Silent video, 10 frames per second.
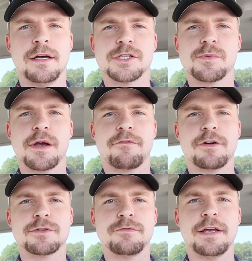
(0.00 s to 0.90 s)
this will be our
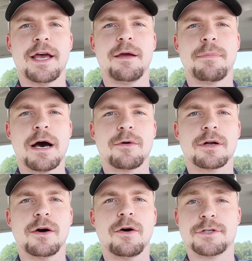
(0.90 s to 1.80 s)
first V8
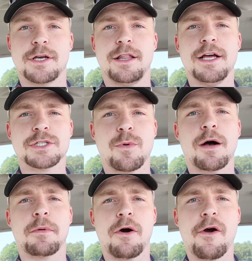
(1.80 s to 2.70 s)
powered car. First LS
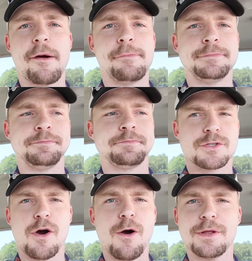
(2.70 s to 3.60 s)
swap car.
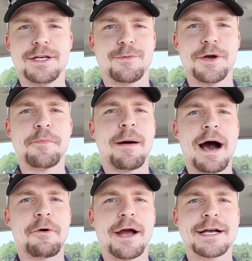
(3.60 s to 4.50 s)
First car with any real
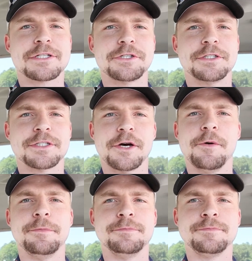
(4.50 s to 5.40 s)
power, actually,
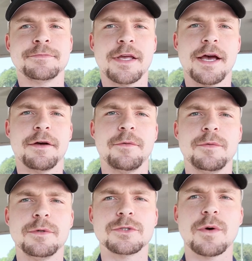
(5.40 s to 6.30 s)
so yeah,
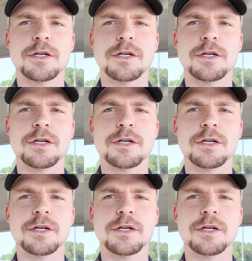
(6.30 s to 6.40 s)
we'll just